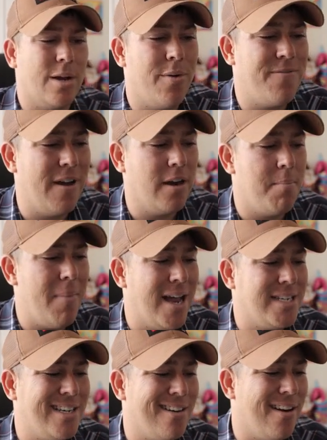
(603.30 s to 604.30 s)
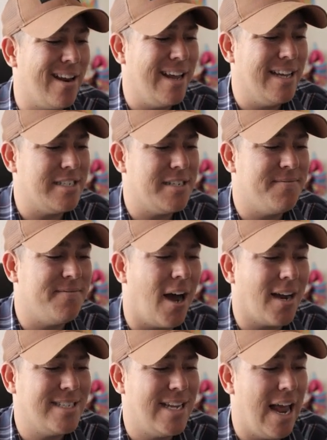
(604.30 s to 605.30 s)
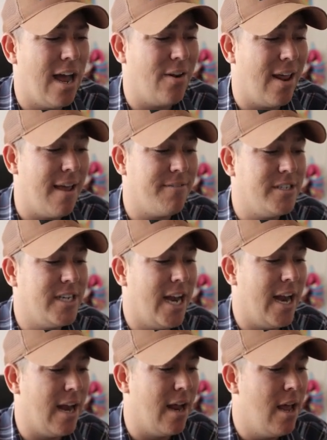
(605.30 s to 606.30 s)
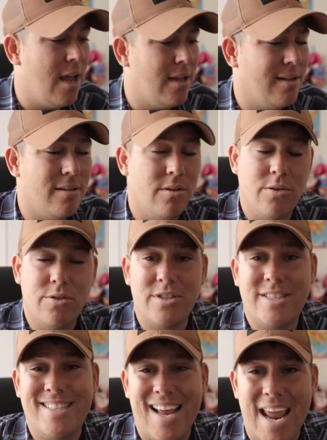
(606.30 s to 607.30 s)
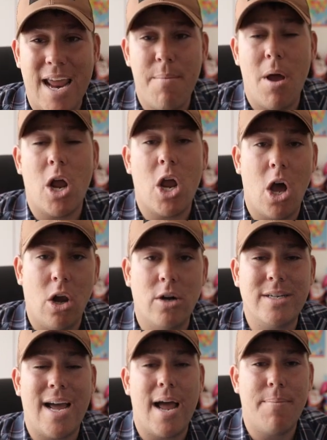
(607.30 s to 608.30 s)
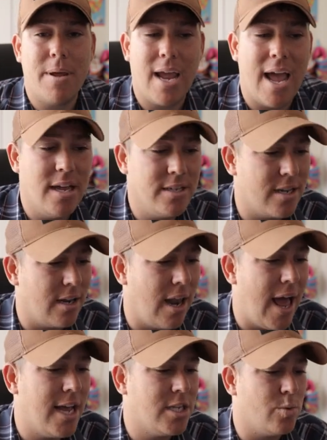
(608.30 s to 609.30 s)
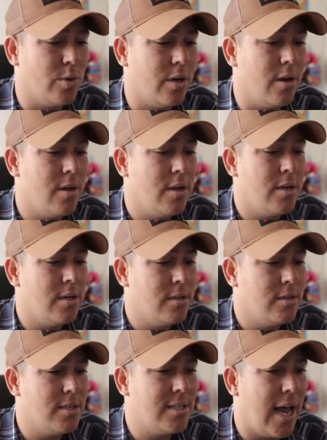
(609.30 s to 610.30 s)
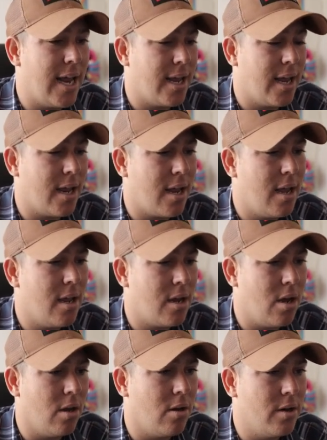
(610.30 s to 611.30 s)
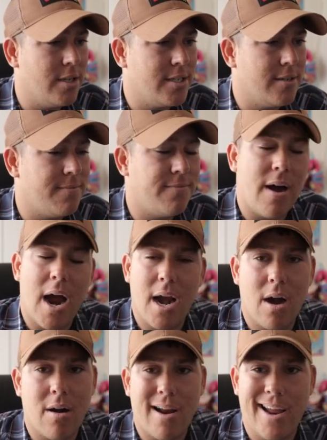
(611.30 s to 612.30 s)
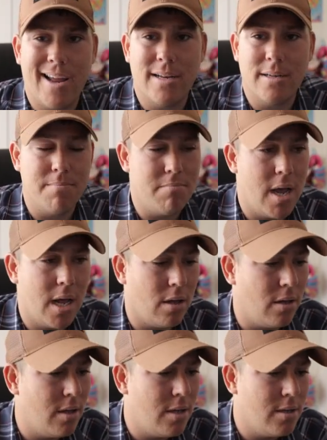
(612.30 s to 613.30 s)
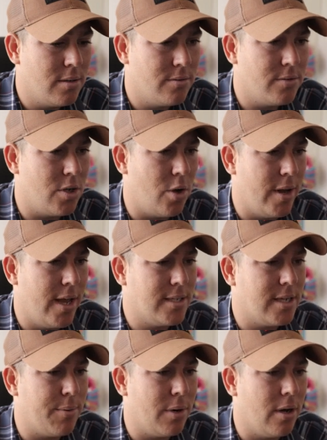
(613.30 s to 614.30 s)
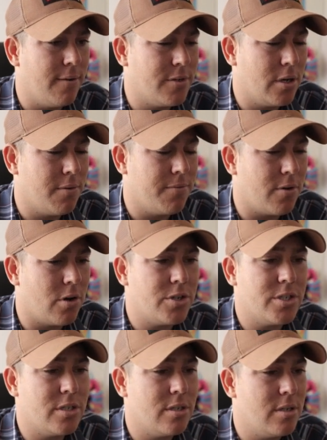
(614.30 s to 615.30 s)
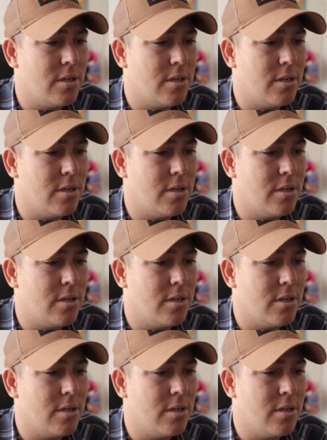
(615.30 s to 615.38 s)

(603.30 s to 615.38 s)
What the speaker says: like we found a match here against Foxhound FJ. The same color typing as the last one. Psychic, colorless, fire, and metal. So yes, I would love to go first.